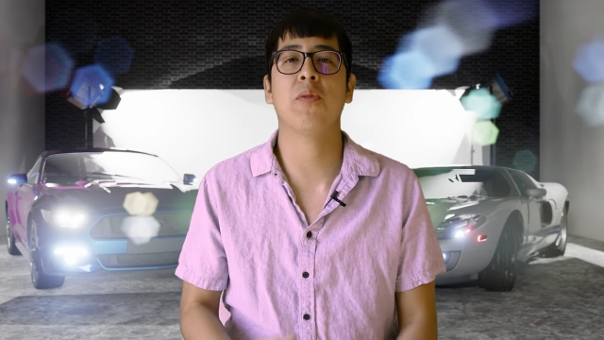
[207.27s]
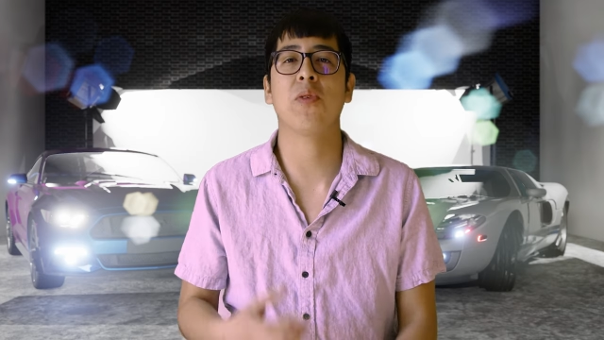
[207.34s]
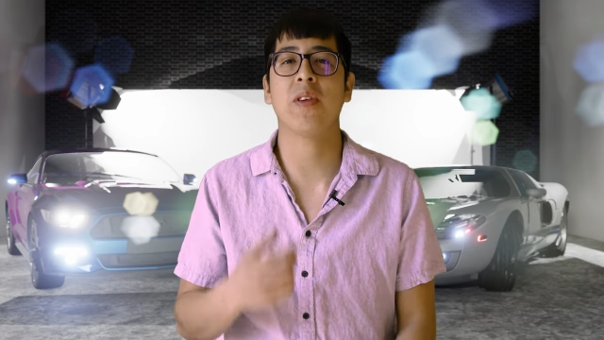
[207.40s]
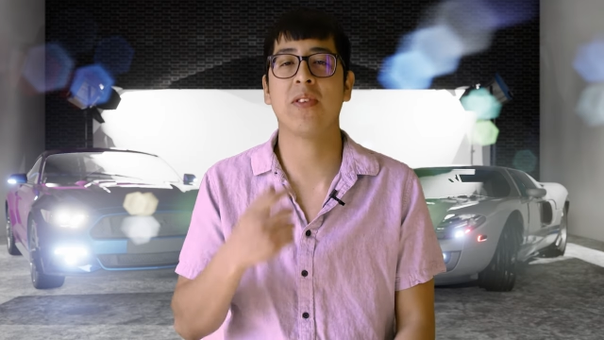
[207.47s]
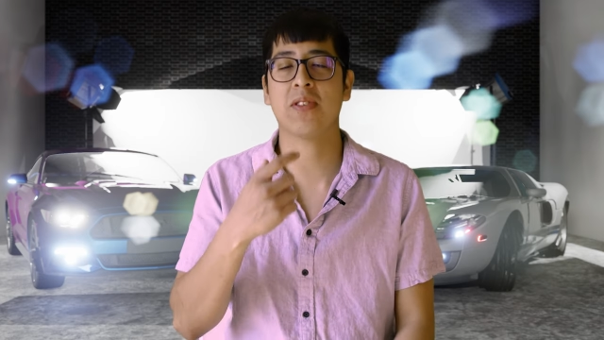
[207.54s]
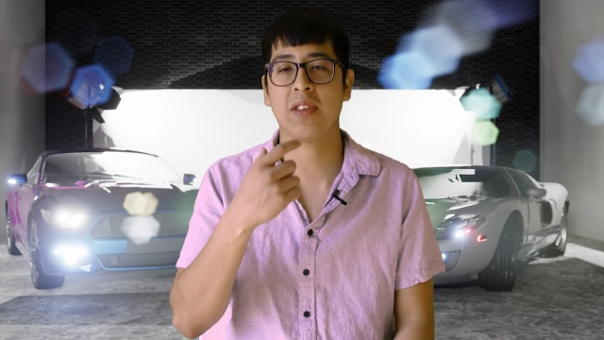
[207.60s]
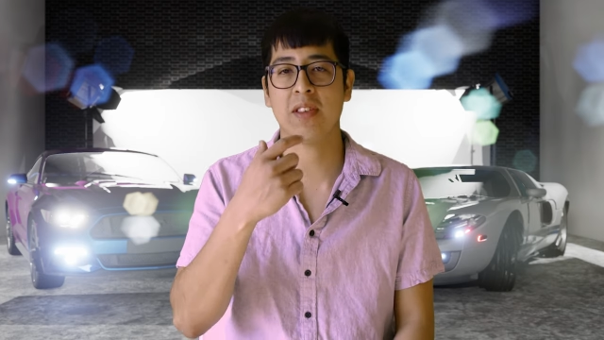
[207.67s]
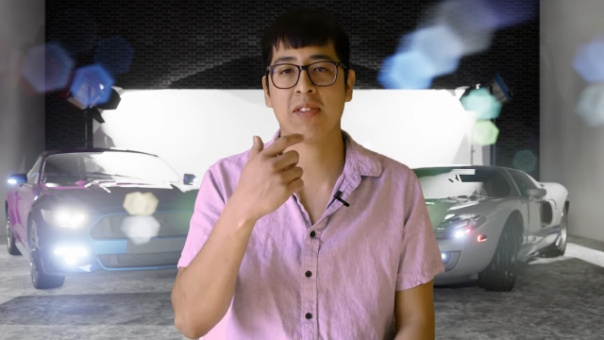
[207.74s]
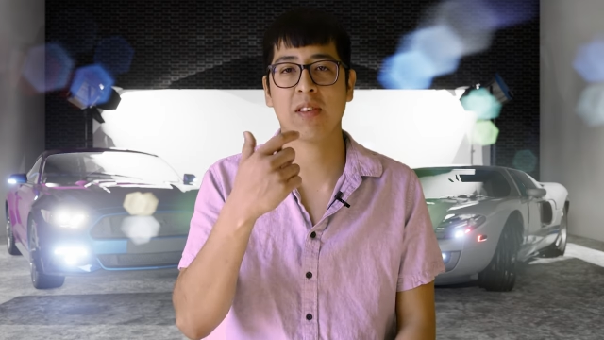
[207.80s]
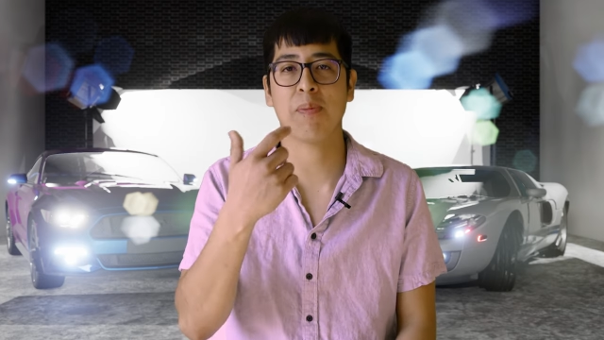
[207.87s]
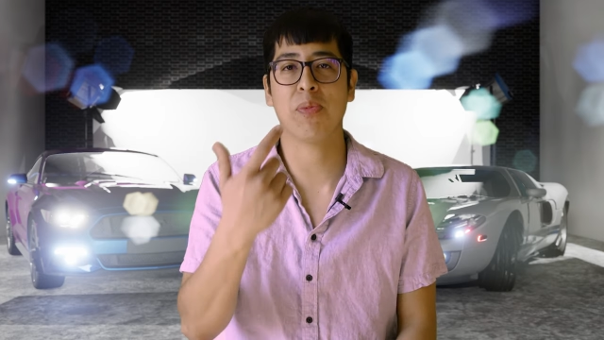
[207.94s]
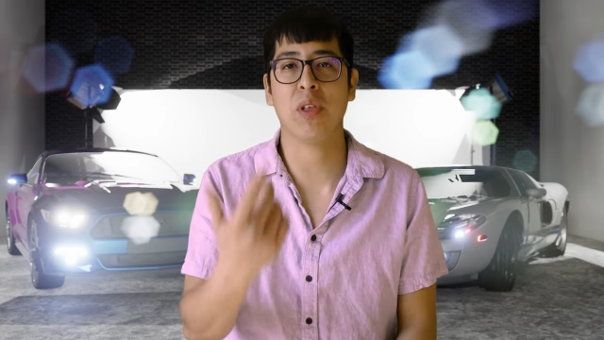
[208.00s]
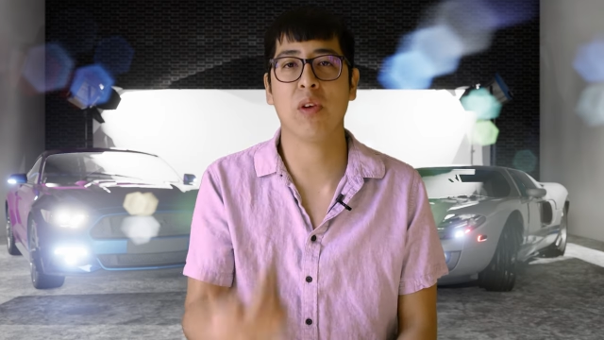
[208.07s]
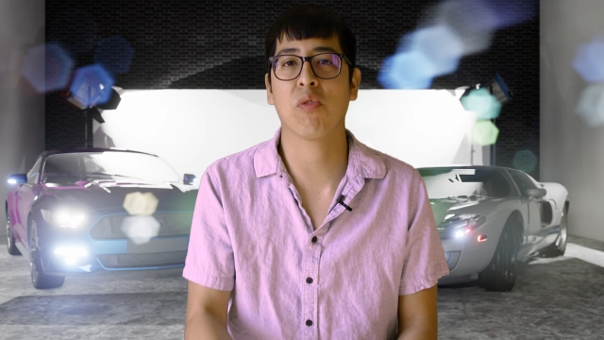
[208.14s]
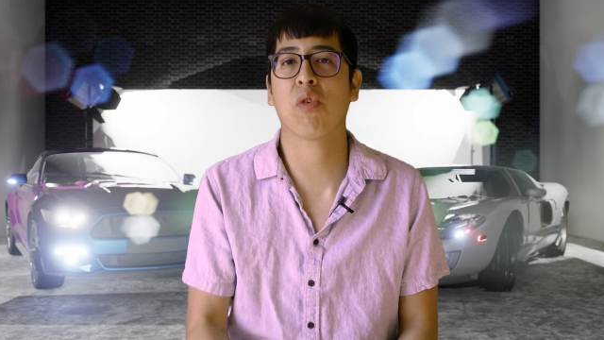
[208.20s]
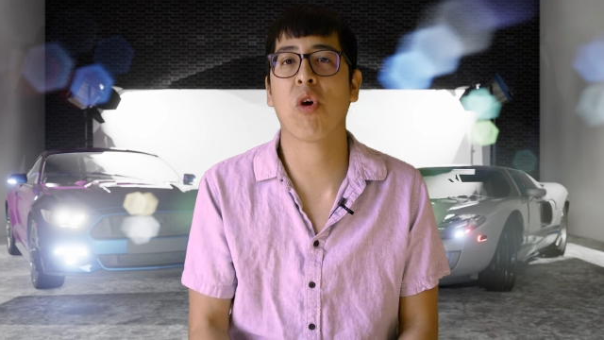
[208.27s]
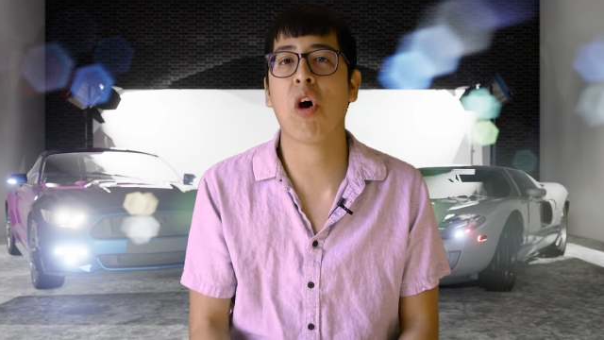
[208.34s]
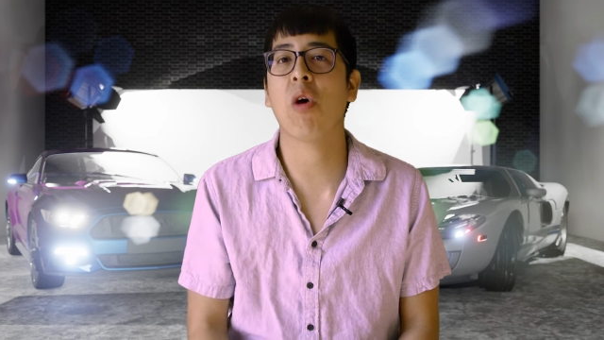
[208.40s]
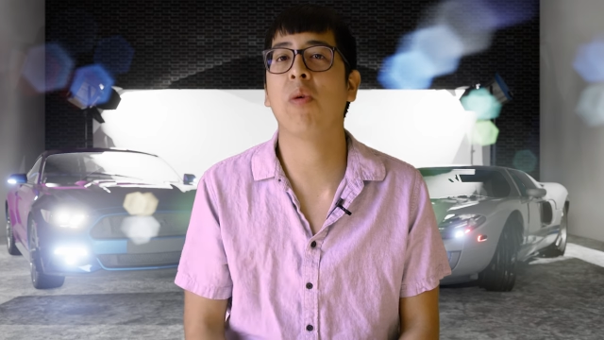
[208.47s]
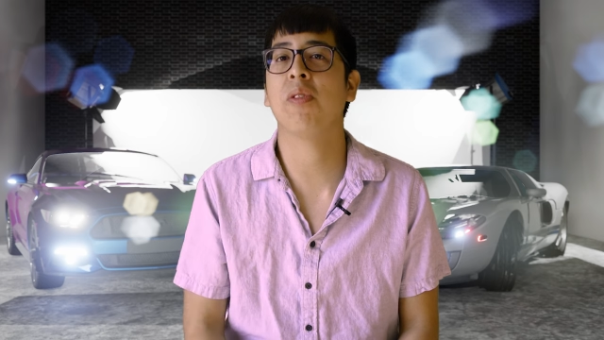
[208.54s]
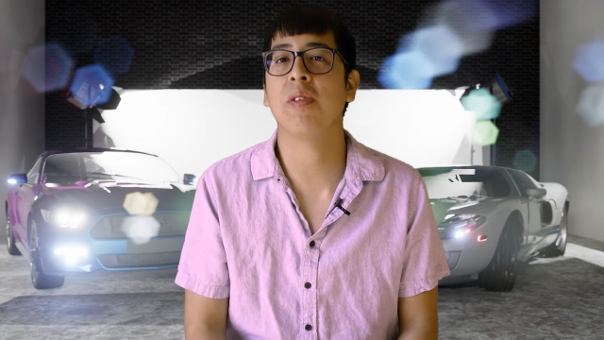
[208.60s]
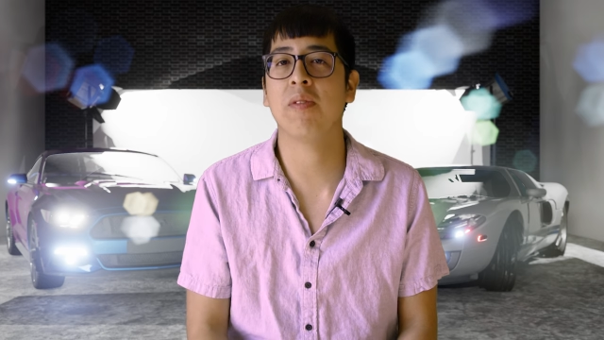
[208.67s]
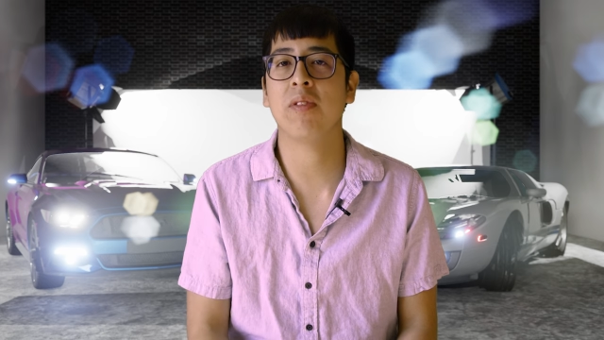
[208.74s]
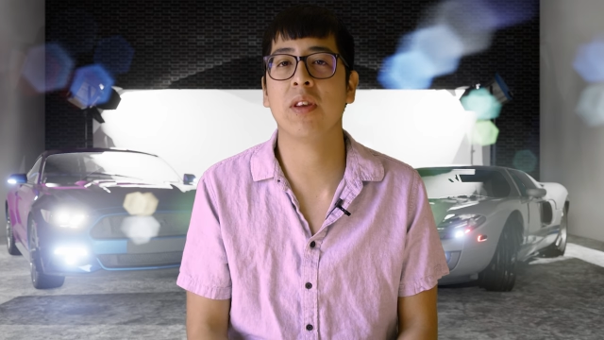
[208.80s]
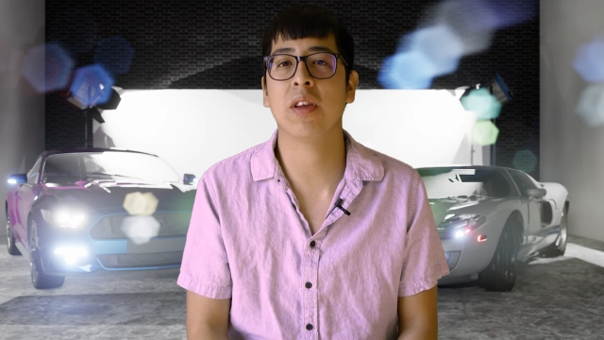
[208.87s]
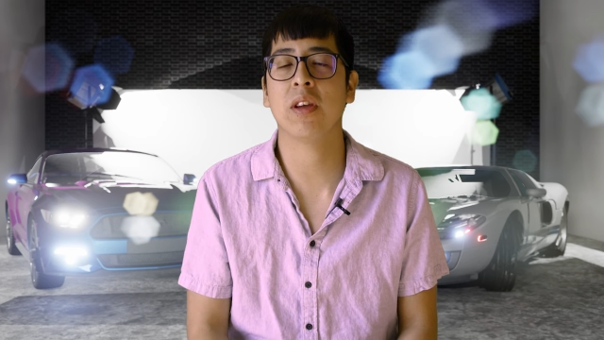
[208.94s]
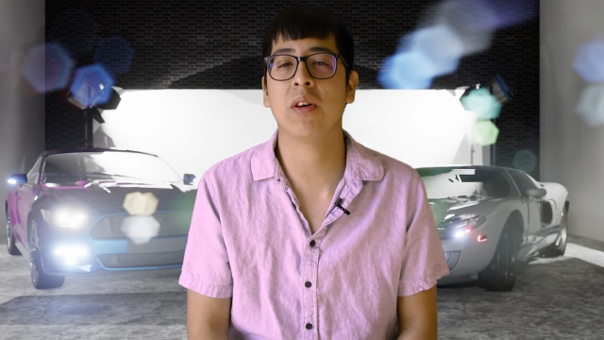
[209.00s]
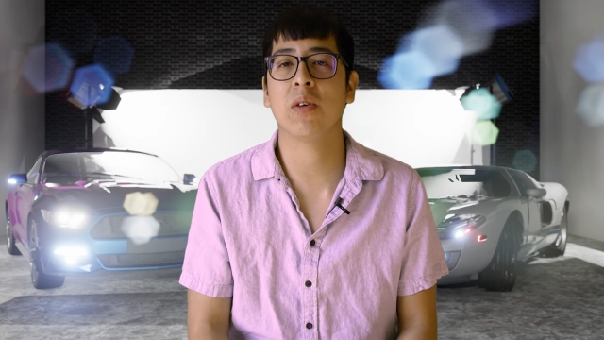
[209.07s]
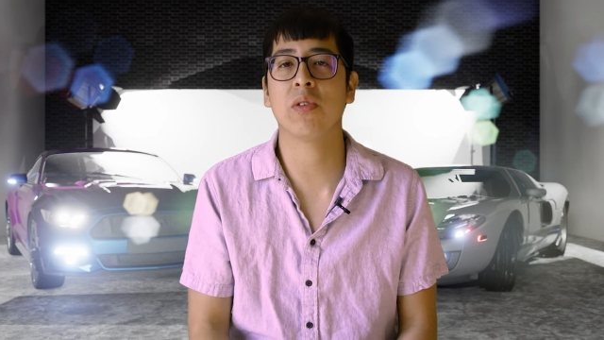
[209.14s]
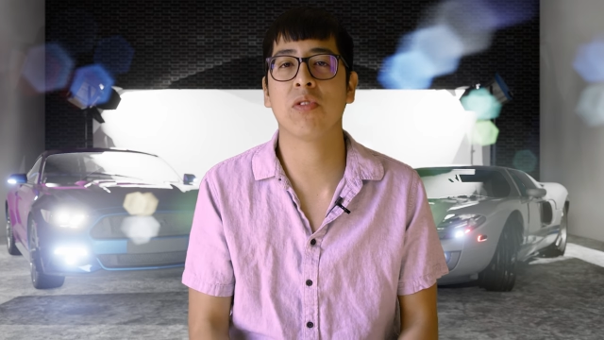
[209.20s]
if we see something wrong with the
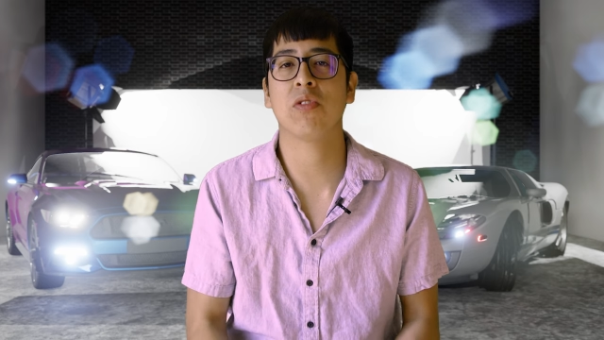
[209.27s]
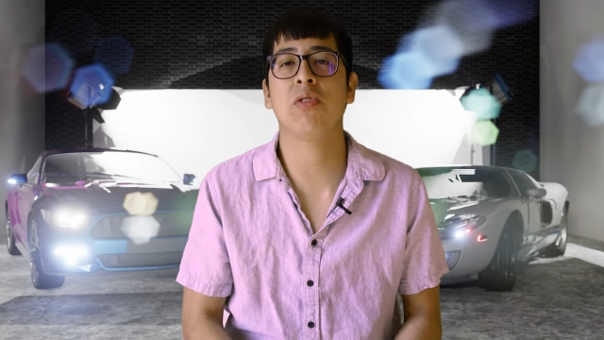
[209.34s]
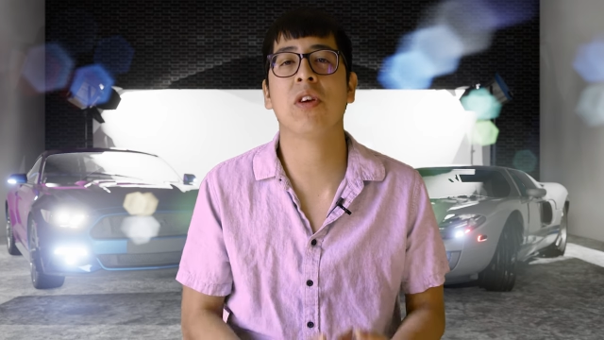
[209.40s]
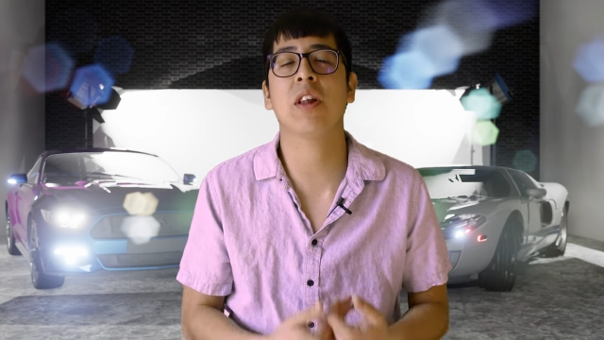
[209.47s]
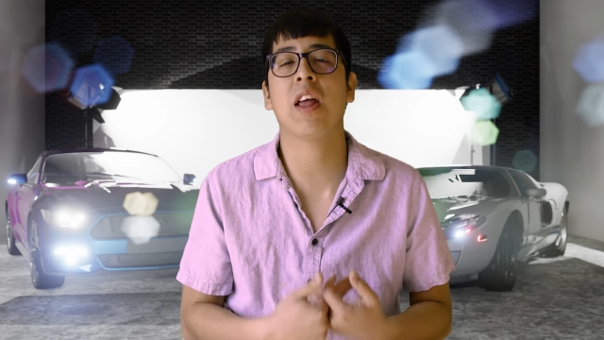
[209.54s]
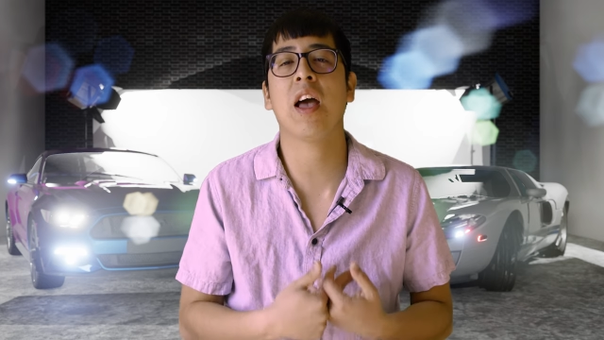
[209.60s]
video. So you can